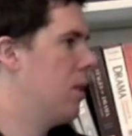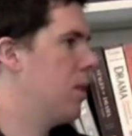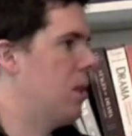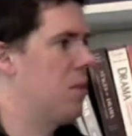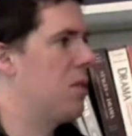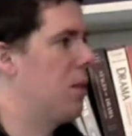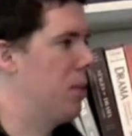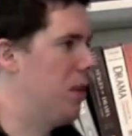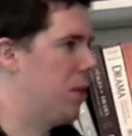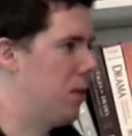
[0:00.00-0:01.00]
some
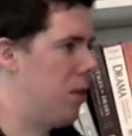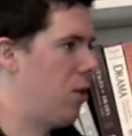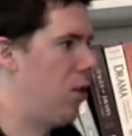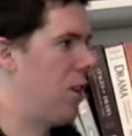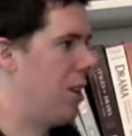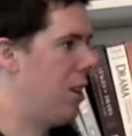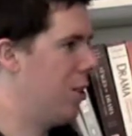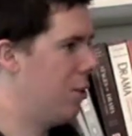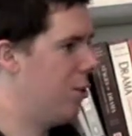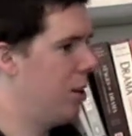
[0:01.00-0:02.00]
semblance of
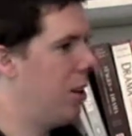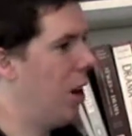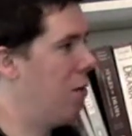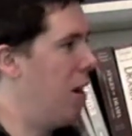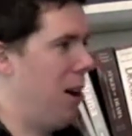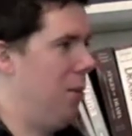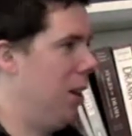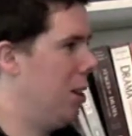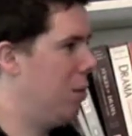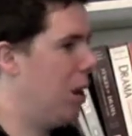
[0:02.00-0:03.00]
authority, a
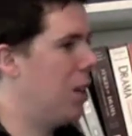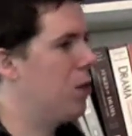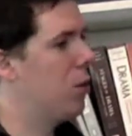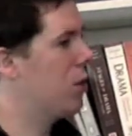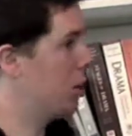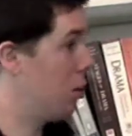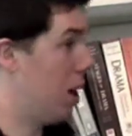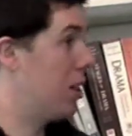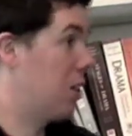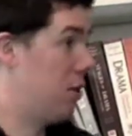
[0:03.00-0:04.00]
family, right? Even though it's
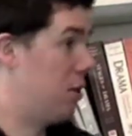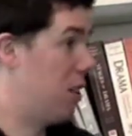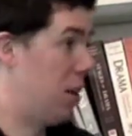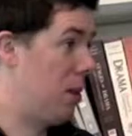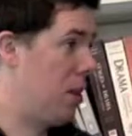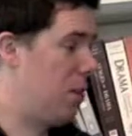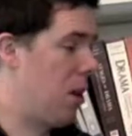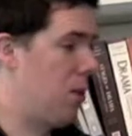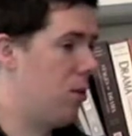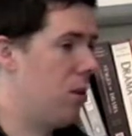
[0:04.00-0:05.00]
quite a different family than
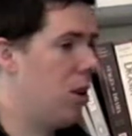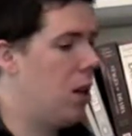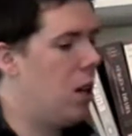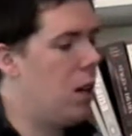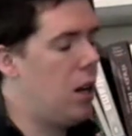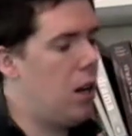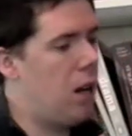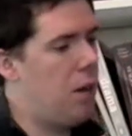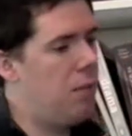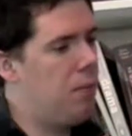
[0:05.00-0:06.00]
my own.
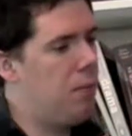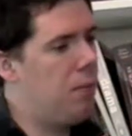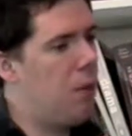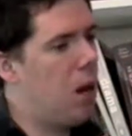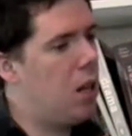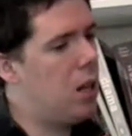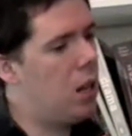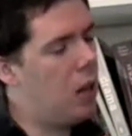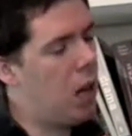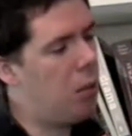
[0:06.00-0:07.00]
And
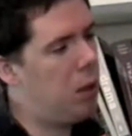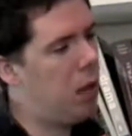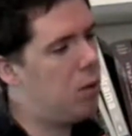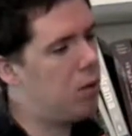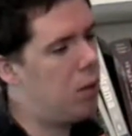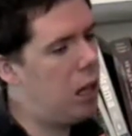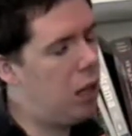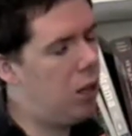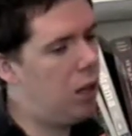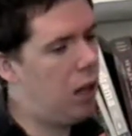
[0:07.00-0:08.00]
in that play, I was really
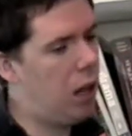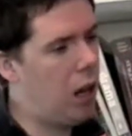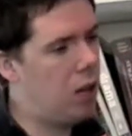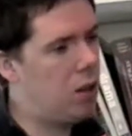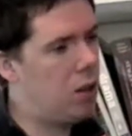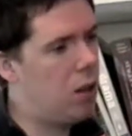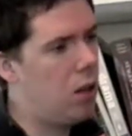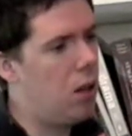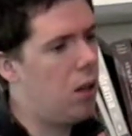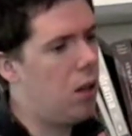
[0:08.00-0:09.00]
looking at,
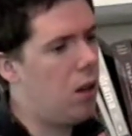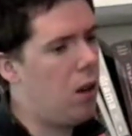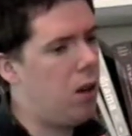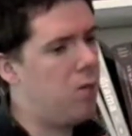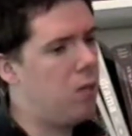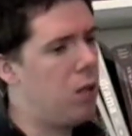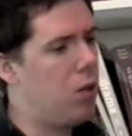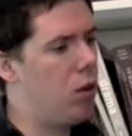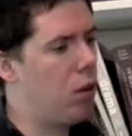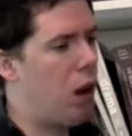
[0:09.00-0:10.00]

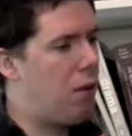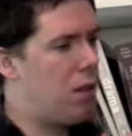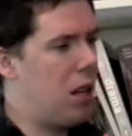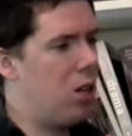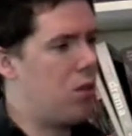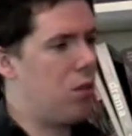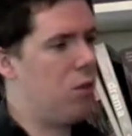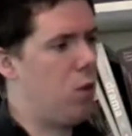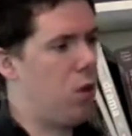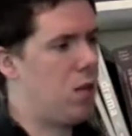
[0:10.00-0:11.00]
the gravitational
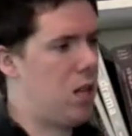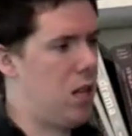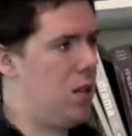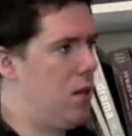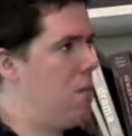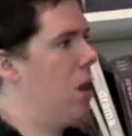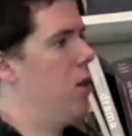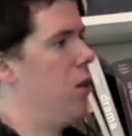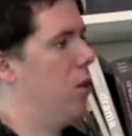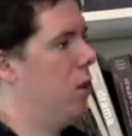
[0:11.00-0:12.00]
force that is a
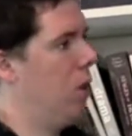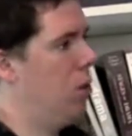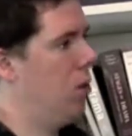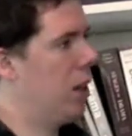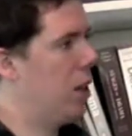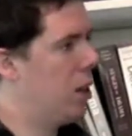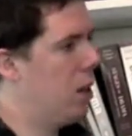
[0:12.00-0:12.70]
mother, like